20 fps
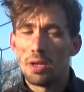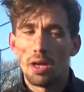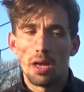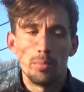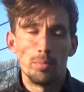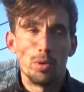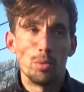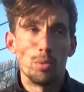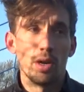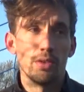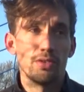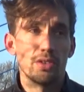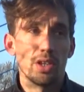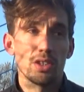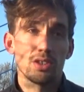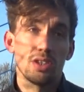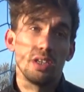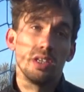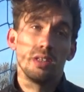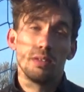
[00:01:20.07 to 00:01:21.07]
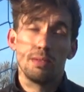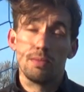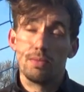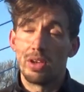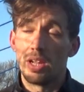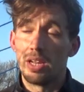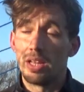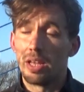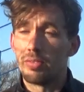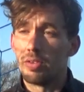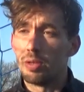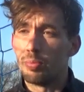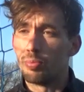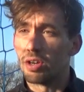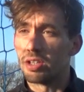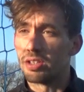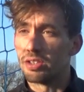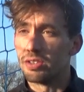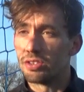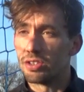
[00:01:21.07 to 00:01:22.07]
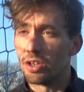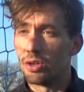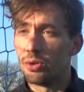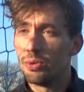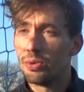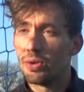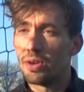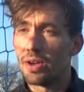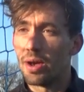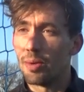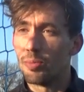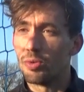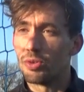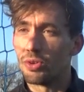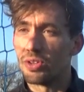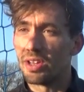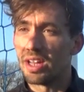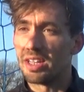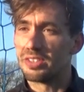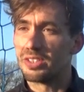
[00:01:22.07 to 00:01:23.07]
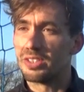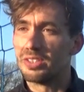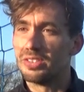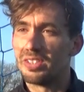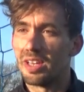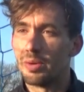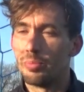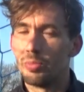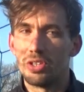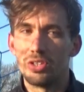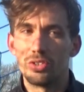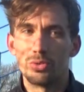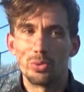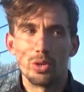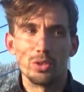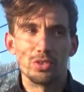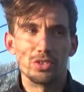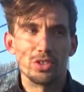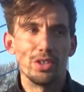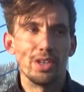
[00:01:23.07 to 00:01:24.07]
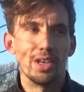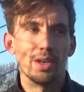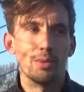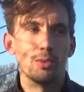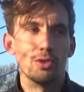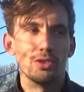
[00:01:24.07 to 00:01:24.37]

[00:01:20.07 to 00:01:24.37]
My wife's actually fairly heavily pregnant, so we've got that to contend with as well. So, yeah, it